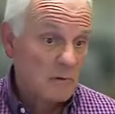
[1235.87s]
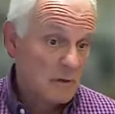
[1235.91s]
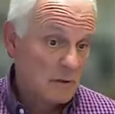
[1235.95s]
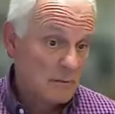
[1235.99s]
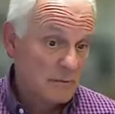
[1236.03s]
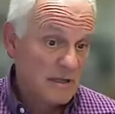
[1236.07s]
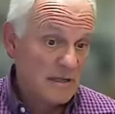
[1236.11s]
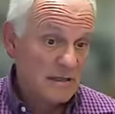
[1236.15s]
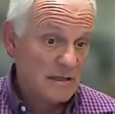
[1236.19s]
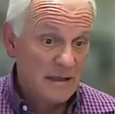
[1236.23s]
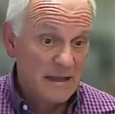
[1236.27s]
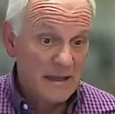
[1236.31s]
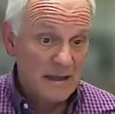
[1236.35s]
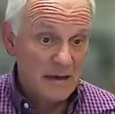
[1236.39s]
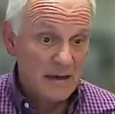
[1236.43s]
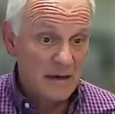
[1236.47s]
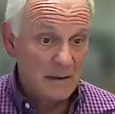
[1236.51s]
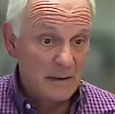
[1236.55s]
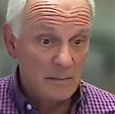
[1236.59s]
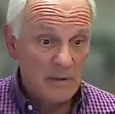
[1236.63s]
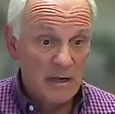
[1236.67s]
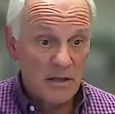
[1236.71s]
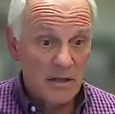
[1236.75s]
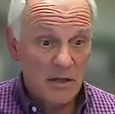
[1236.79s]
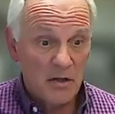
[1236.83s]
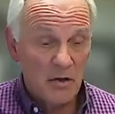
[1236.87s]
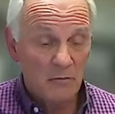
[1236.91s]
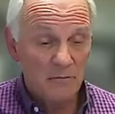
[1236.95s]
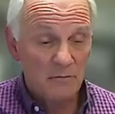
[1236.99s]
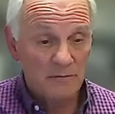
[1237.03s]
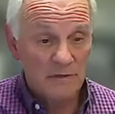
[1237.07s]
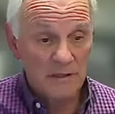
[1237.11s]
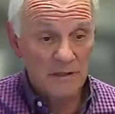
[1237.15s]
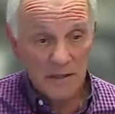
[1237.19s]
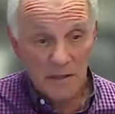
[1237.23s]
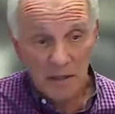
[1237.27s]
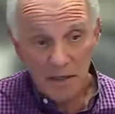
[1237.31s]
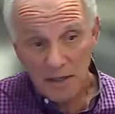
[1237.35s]
I mean, getting
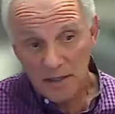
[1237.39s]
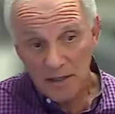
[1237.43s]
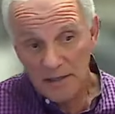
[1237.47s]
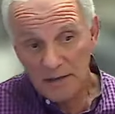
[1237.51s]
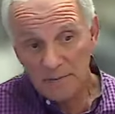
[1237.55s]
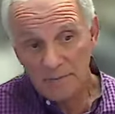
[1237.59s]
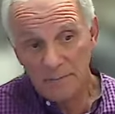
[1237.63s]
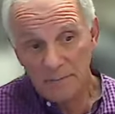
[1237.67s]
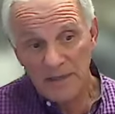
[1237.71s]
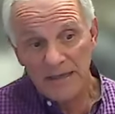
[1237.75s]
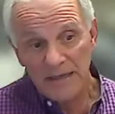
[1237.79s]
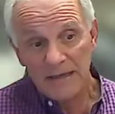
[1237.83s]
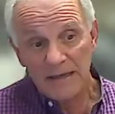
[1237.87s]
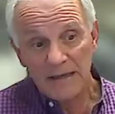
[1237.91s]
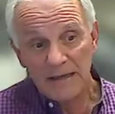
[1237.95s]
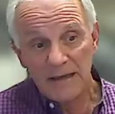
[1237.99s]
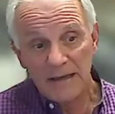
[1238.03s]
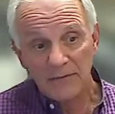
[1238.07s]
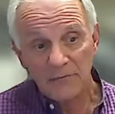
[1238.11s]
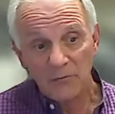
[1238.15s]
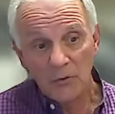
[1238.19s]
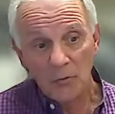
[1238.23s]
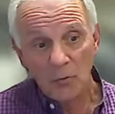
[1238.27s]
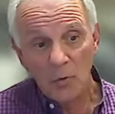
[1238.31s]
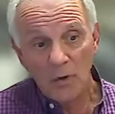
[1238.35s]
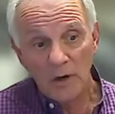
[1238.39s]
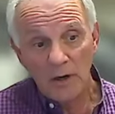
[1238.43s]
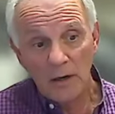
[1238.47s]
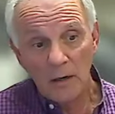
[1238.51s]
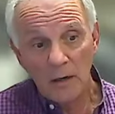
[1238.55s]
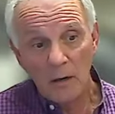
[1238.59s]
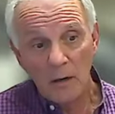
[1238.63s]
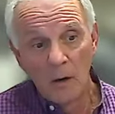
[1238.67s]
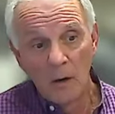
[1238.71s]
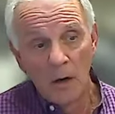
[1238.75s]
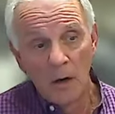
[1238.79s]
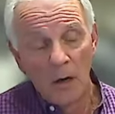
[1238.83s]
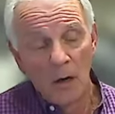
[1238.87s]
myself listed, being
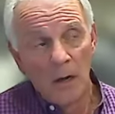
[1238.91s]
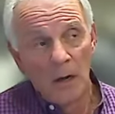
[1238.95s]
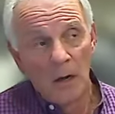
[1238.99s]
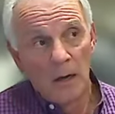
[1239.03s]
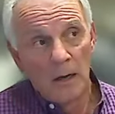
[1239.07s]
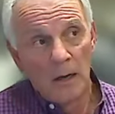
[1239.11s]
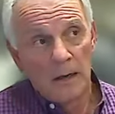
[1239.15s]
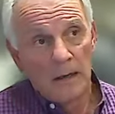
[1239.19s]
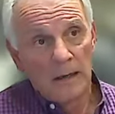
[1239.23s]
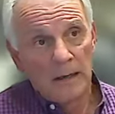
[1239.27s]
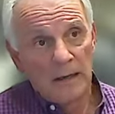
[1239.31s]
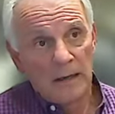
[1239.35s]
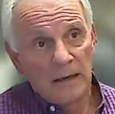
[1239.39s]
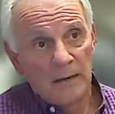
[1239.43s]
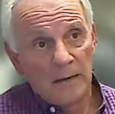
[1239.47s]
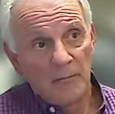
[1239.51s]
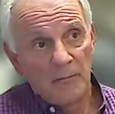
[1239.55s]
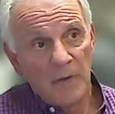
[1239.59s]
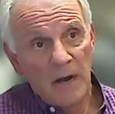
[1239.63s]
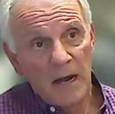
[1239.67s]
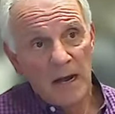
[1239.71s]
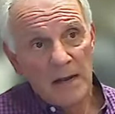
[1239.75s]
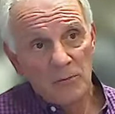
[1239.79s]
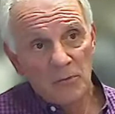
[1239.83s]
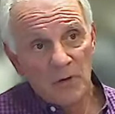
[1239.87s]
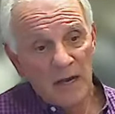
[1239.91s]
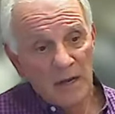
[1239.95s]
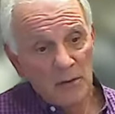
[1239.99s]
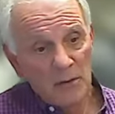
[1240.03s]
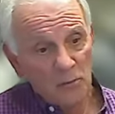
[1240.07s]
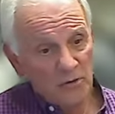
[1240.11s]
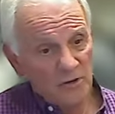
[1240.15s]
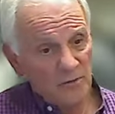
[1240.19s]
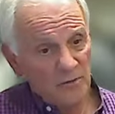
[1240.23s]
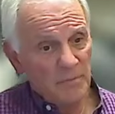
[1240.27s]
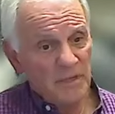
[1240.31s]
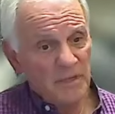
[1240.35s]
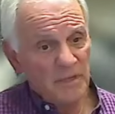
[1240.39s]
everywhere. Um, I, I,
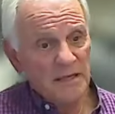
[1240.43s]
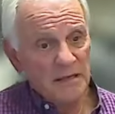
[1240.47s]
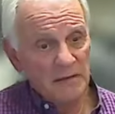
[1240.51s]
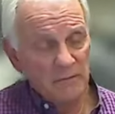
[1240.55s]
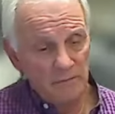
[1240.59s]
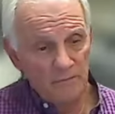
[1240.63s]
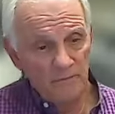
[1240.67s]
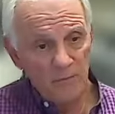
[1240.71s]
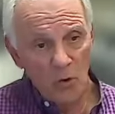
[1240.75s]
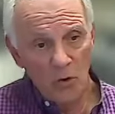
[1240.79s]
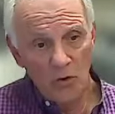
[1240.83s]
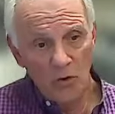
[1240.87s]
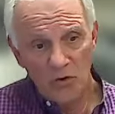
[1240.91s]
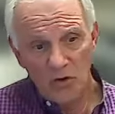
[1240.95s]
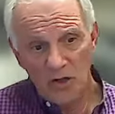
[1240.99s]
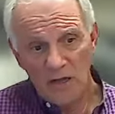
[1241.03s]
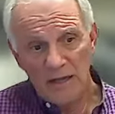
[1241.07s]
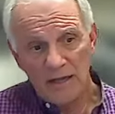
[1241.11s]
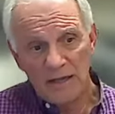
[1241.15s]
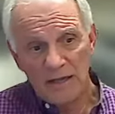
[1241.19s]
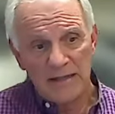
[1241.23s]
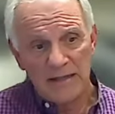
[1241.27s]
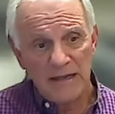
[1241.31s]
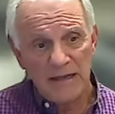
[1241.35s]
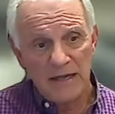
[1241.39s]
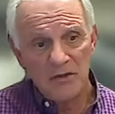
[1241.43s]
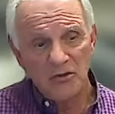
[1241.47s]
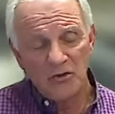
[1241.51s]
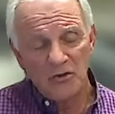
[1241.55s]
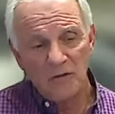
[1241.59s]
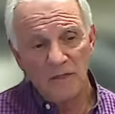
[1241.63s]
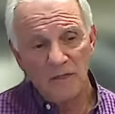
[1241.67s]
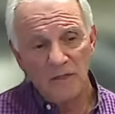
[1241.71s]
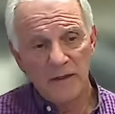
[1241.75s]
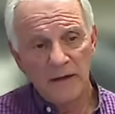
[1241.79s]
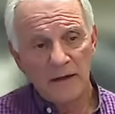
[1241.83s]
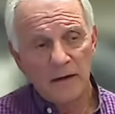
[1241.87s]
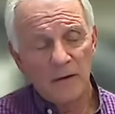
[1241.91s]
would be focusing
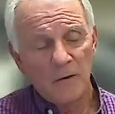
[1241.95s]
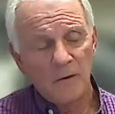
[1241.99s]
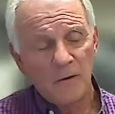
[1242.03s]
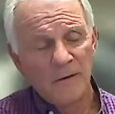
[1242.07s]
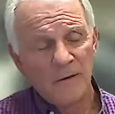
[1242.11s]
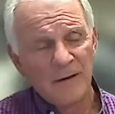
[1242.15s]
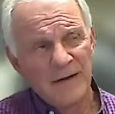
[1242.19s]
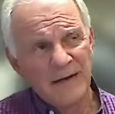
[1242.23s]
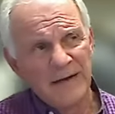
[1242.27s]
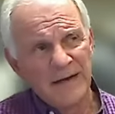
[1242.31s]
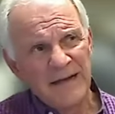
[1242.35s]
attention there.